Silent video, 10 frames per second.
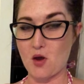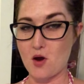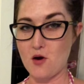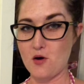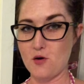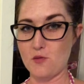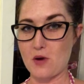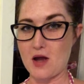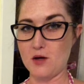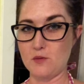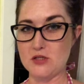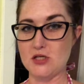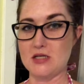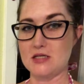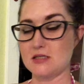All right,
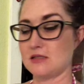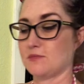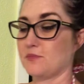witches.